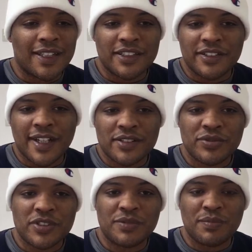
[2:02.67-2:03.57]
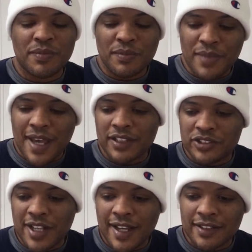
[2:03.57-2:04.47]
I digress. Let's
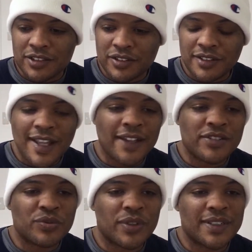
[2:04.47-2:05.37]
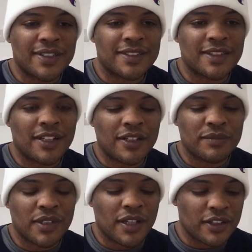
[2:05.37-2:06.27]
backtrack. So the next one is
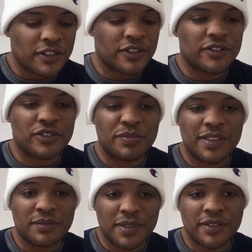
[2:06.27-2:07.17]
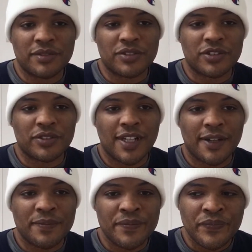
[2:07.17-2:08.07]
a girl is being abused,
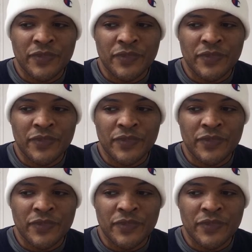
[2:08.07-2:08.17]
okay?